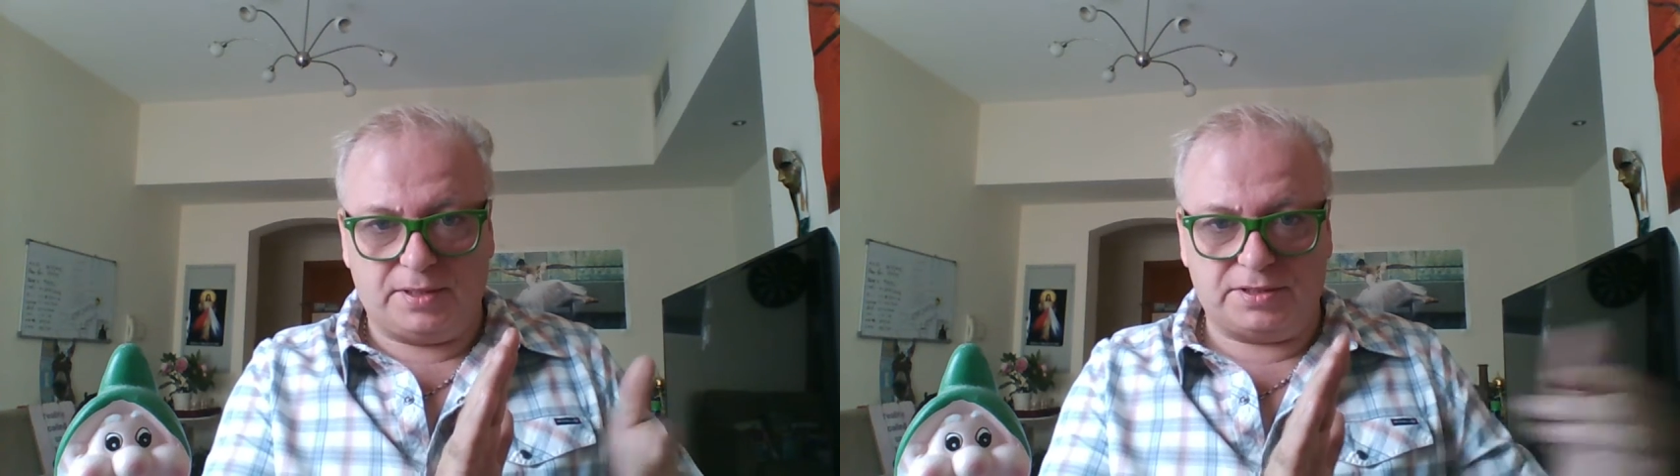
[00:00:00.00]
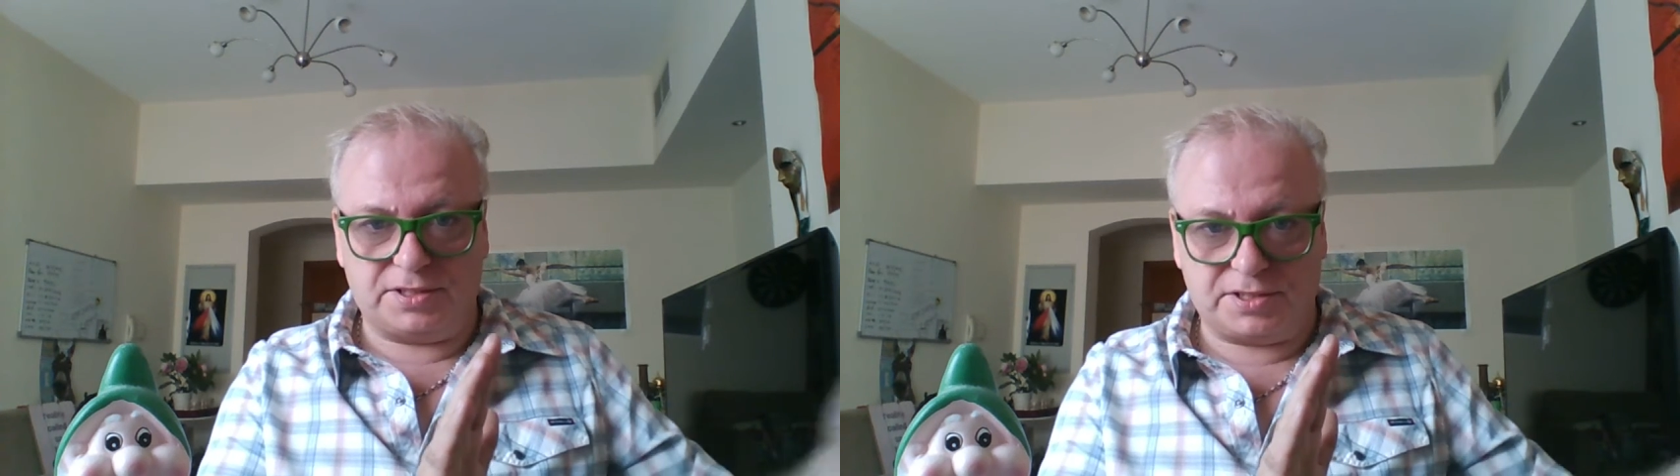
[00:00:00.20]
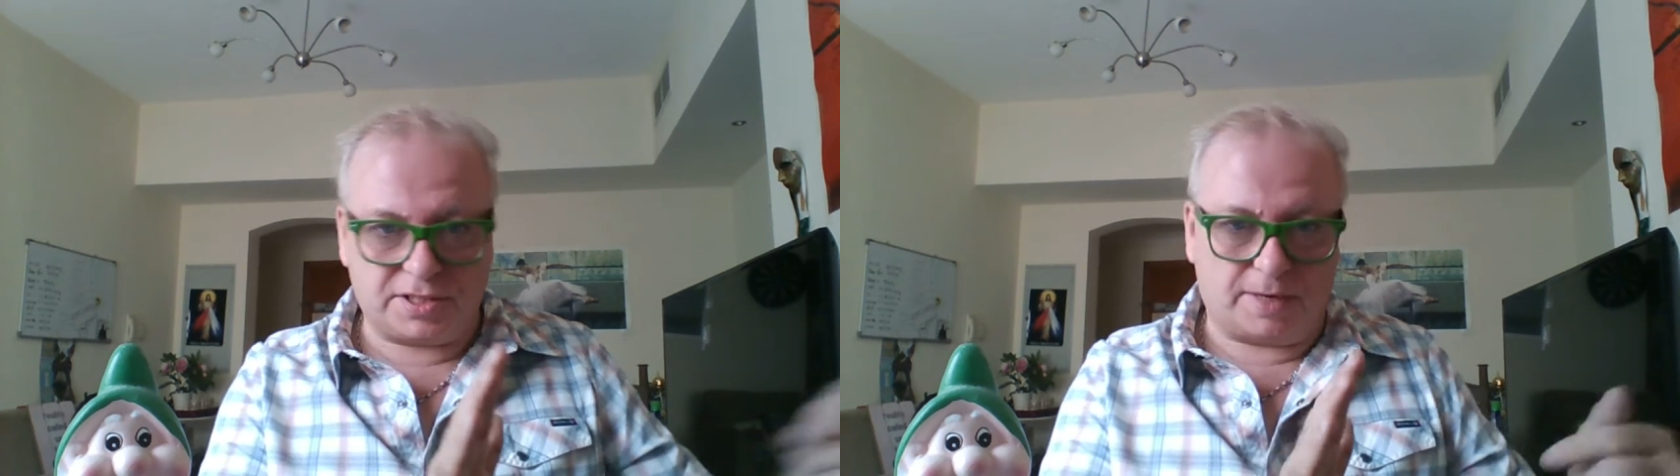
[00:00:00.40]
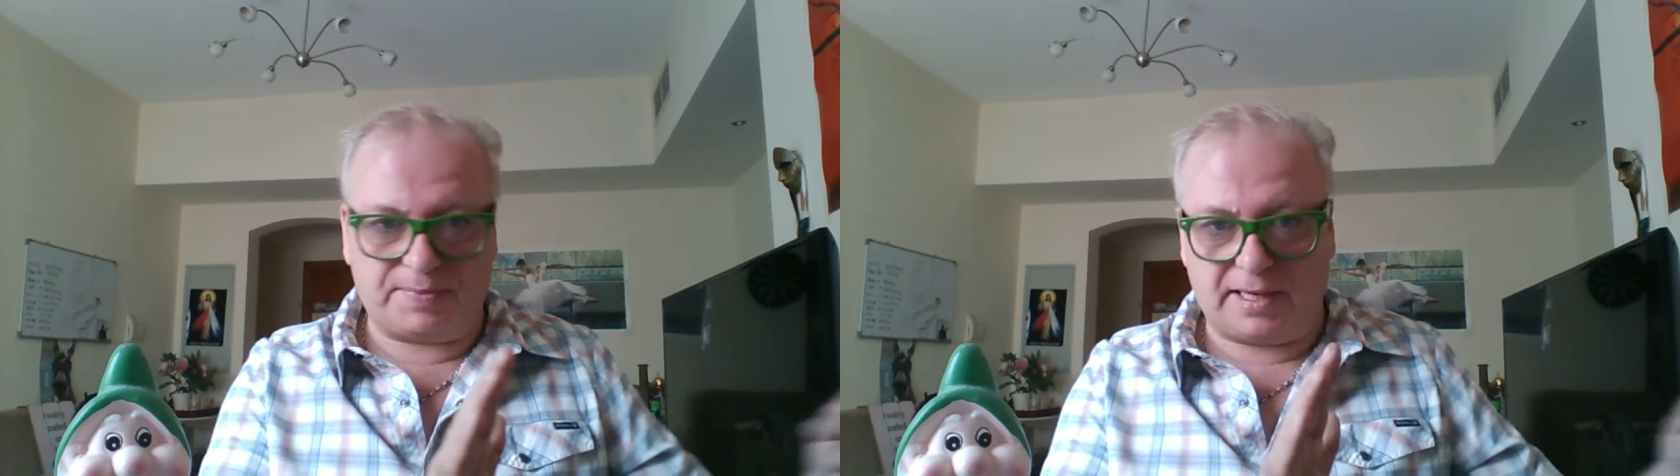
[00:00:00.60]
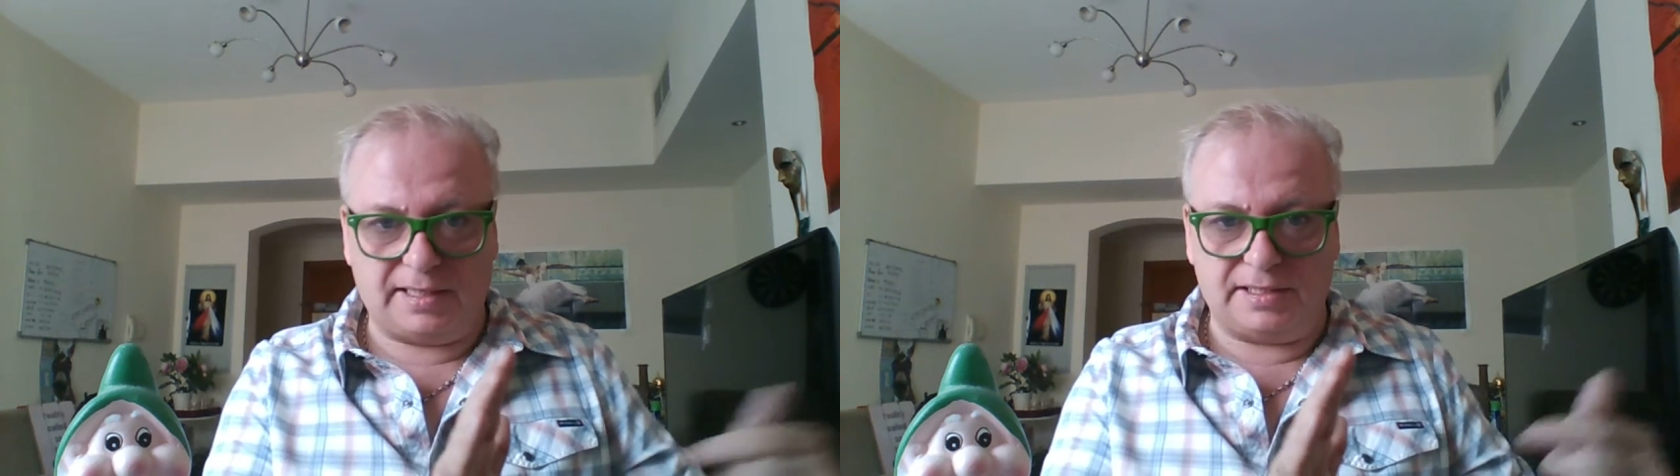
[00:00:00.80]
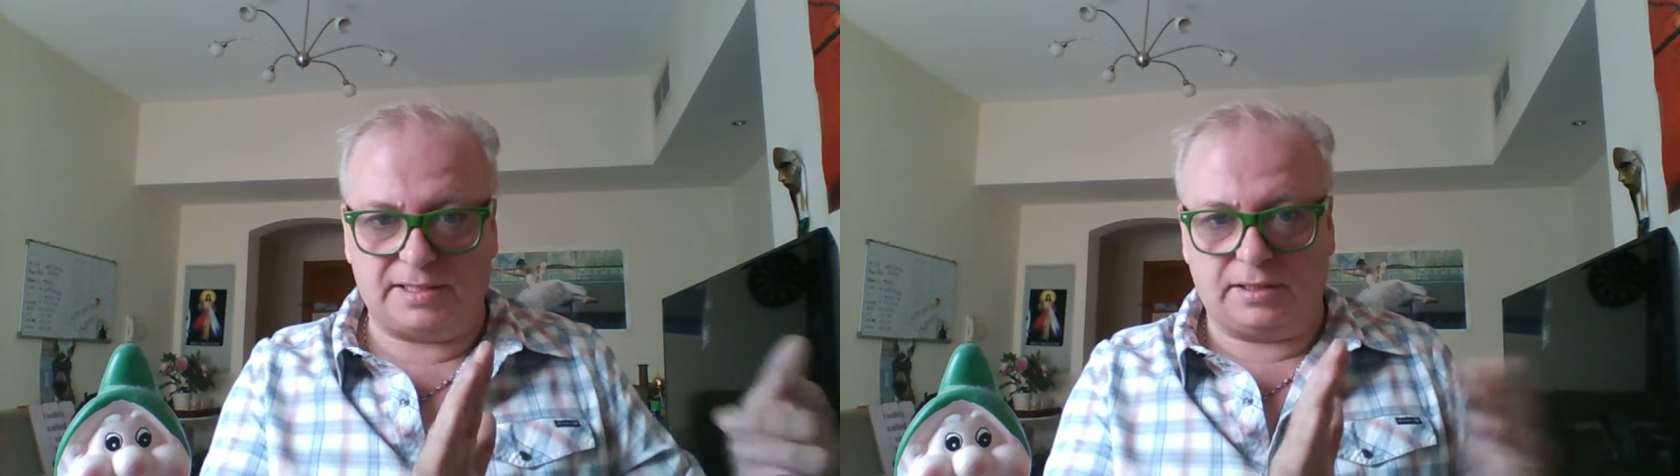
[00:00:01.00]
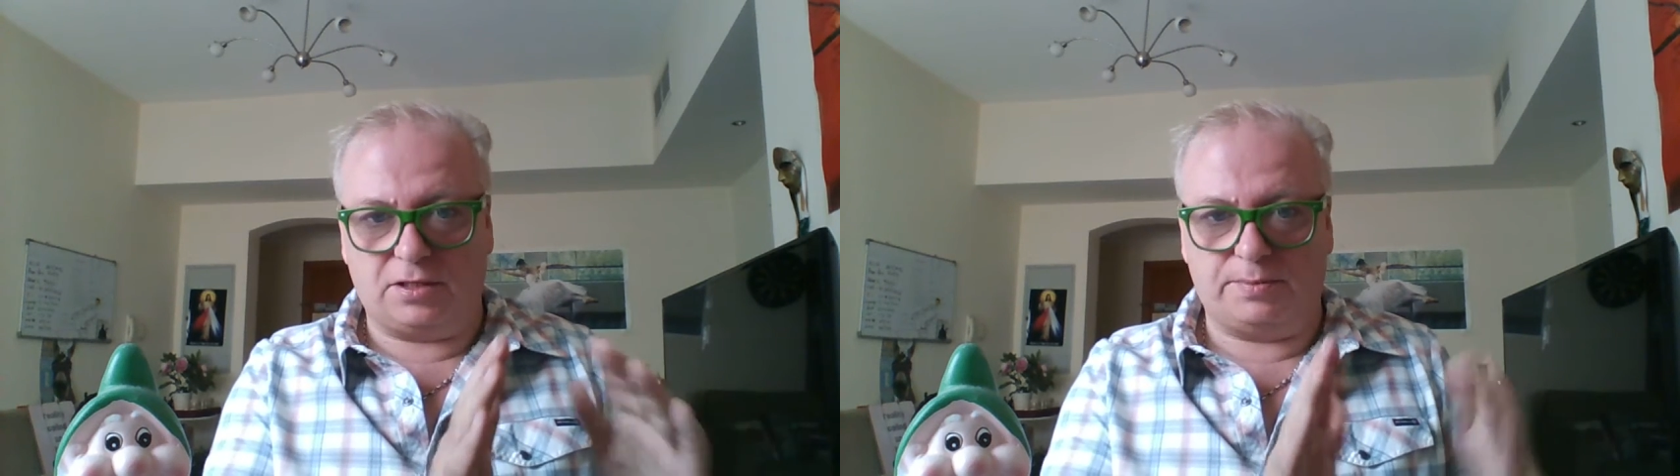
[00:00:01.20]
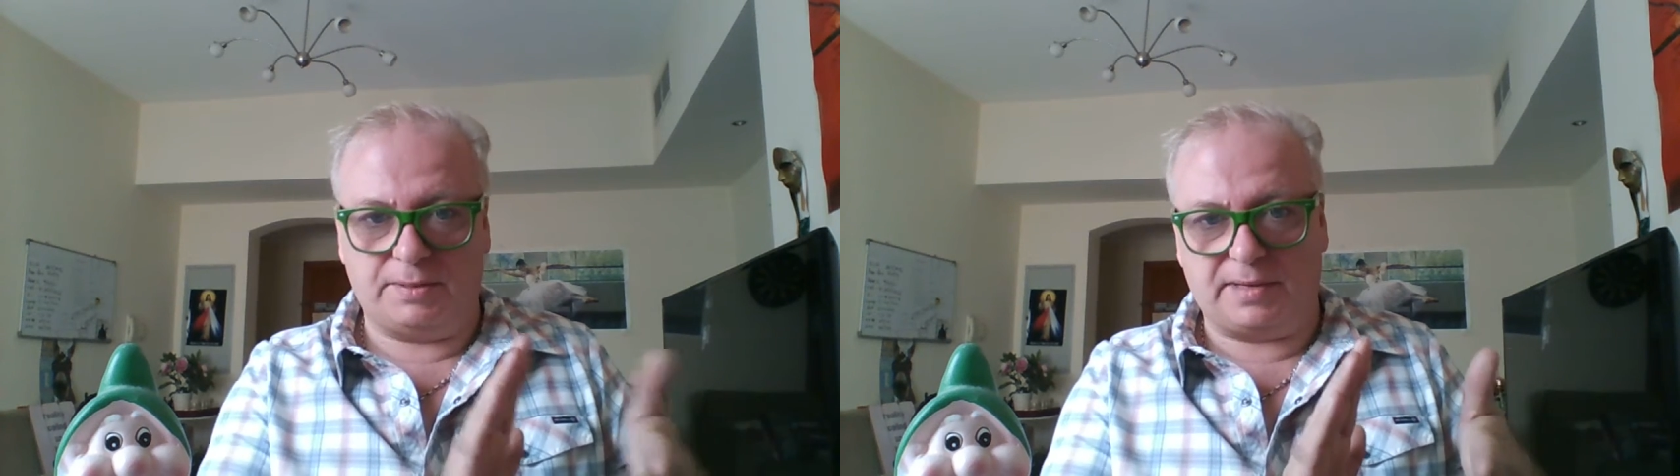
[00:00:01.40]
to stop any signal
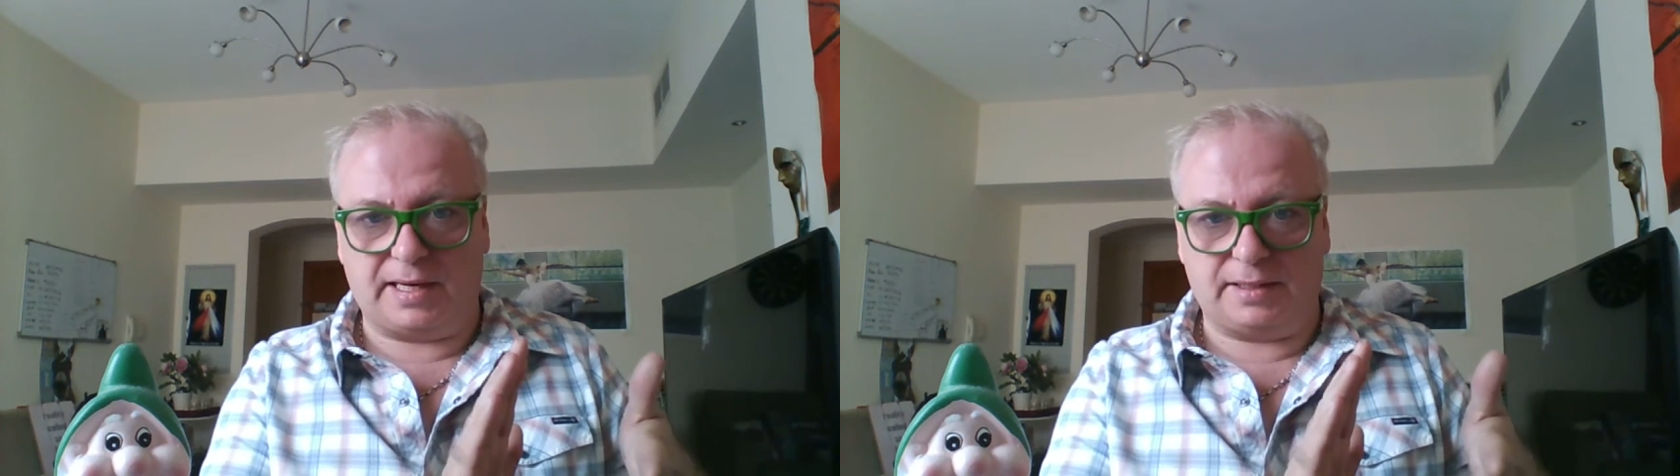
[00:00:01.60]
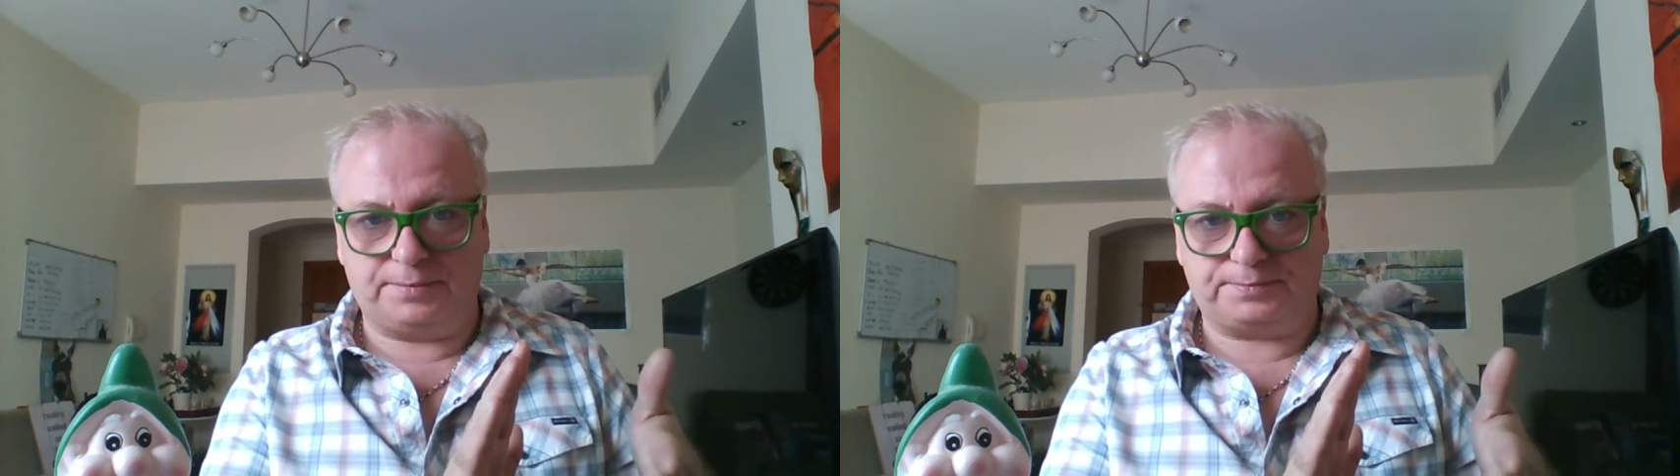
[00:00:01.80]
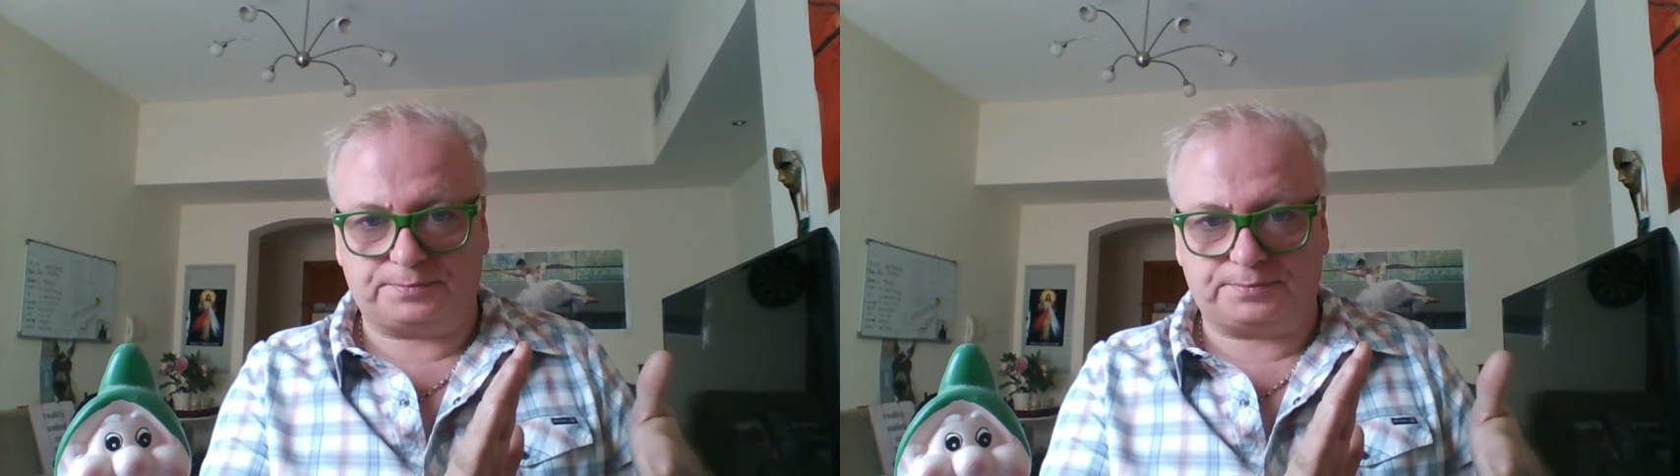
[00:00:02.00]
coming back.